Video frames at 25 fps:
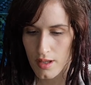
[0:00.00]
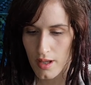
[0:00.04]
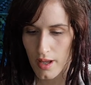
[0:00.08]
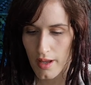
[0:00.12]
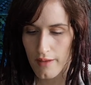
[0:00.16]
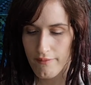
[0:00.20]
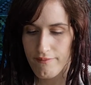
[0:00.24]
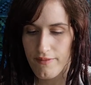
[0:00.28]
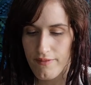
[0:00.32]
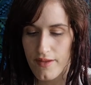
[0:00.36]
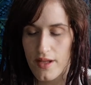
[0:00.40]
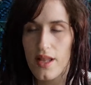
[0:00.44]

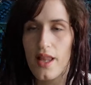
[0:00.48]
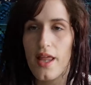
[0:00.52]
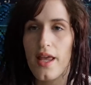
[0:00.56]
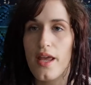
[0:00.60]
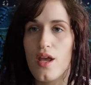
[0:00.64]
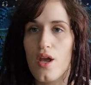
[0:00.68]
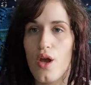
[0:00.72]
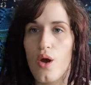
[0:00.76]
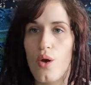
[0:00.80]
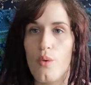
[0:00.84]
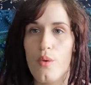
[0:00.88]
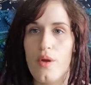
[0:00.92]
I feel
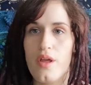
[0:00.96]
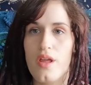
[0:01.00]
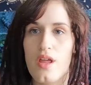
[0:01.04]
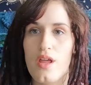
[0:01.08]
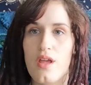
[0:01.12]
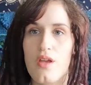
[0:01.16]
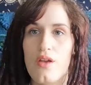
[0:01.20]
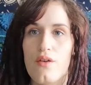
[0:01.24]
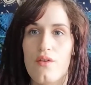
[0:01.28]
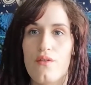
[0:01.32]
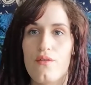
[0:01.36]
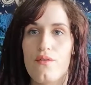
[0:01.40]
like
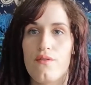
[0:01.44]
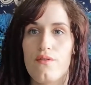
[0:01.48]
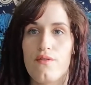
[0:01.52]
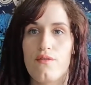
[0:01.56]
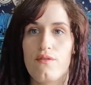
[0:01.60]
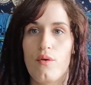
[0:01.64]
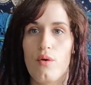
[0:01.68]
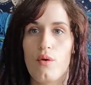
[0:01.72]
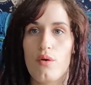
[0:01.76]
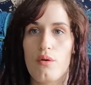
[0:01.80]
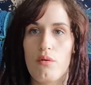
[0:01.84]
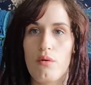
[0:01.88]
going
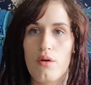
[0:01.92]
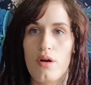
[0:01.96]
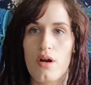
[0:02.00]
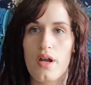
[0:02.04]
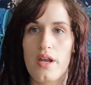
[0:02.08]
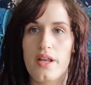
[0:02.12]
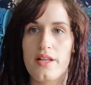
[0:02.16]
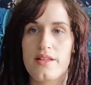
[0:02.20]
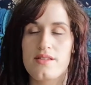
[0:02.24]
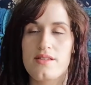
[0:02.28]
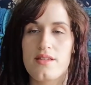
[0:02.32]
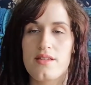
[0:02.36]

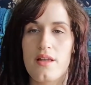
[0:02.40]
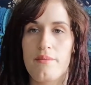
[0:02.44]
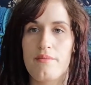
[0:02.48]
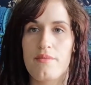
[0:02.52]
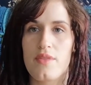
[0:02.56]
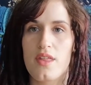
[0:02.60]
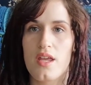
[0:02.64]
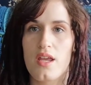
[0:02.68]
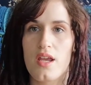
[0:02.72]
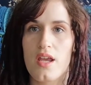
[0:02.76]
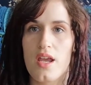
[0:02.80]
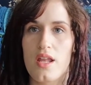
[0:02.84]
forward in
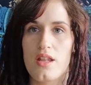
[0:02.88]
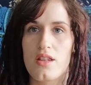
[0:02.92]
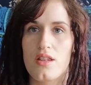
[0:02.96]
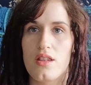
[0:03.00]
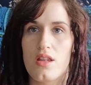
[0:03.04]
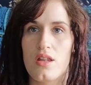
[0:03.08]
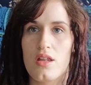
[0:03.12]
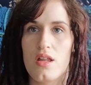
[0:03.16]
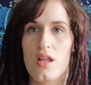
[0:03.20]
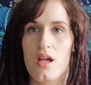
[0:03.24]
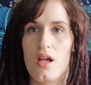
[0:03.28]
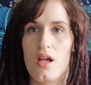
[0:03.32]
something, and